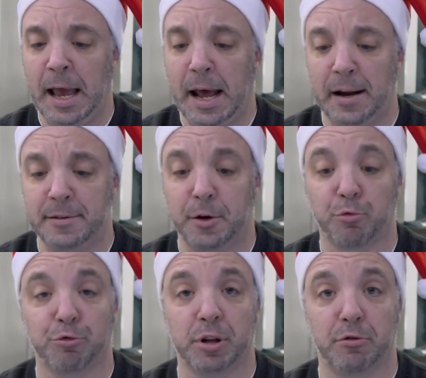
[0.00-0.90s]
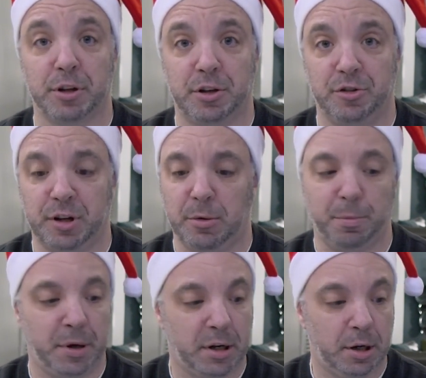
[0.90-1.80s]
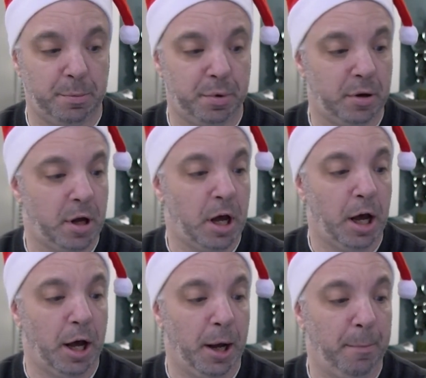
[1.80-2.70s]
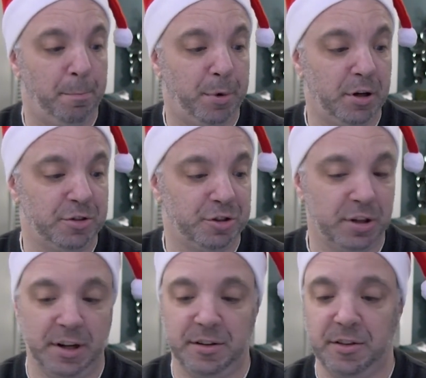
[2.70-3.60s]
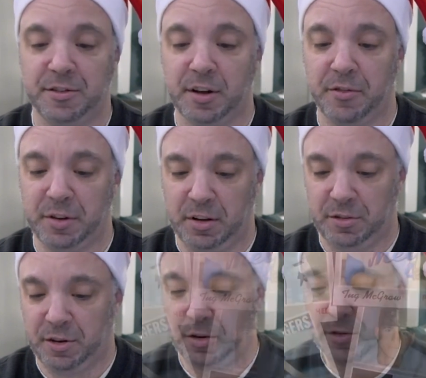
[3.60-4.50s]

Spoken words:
and I did a really, really good job of picking up a bunch of 1970s here,